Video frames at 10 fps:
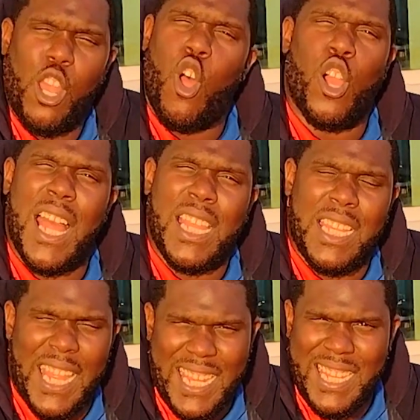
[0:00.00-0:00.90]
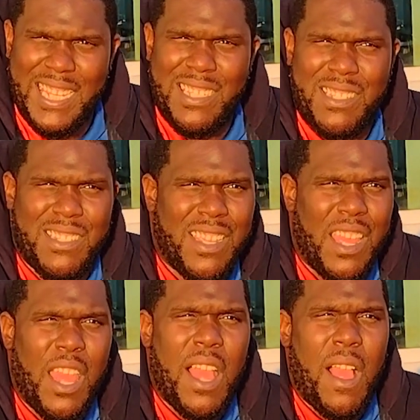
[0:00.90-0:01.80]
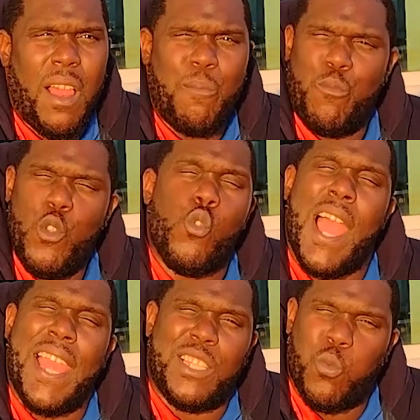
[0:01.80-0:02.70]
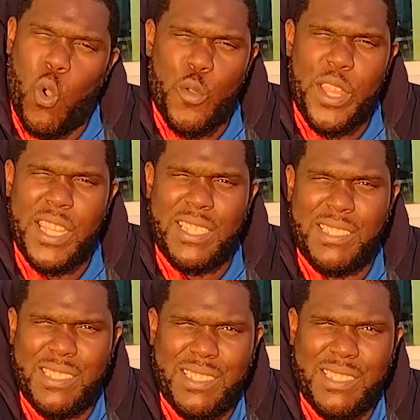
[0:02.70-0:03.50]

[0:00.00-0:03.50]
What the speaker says: Long Island Lightning, Heights Warriors.